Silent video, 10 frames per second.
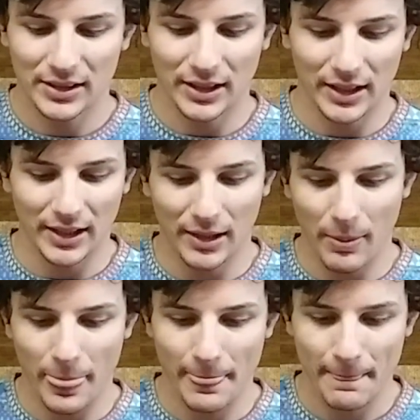
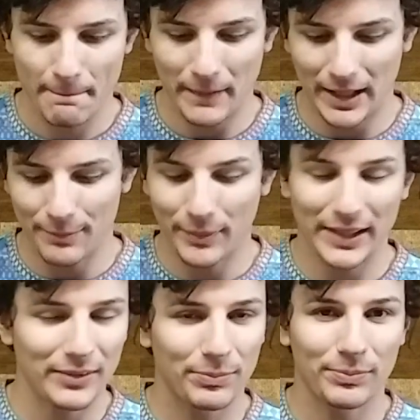and it
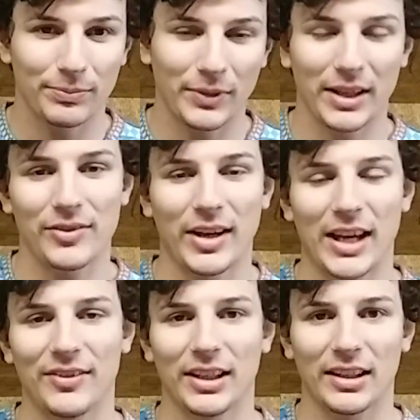might not even
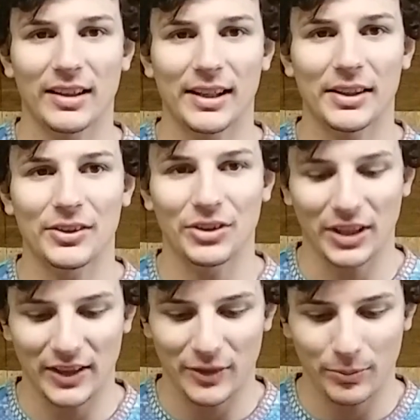have an igniter, so you're
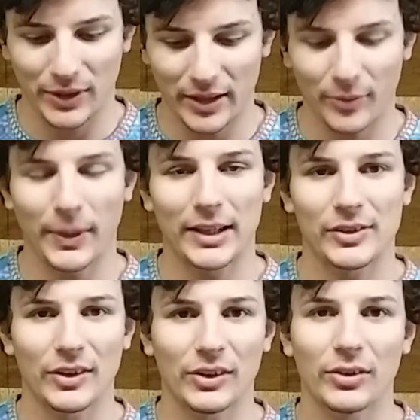gonna have to carry
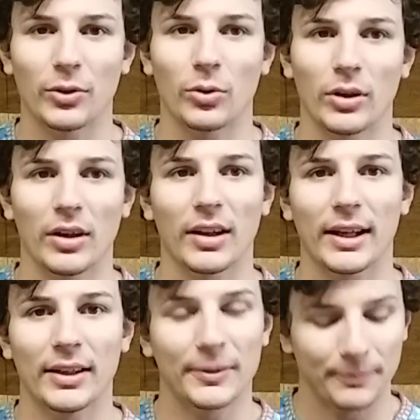matches or a
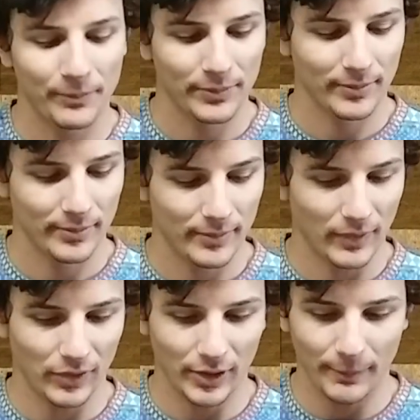lighter.
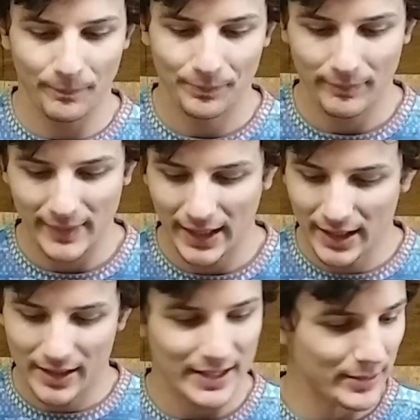So
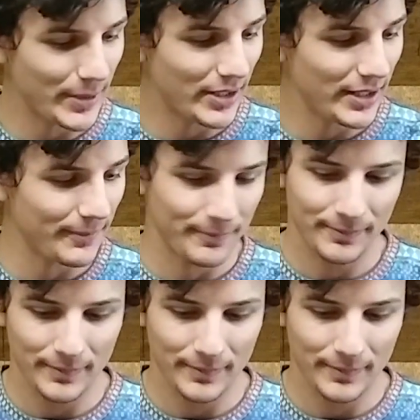that's about it.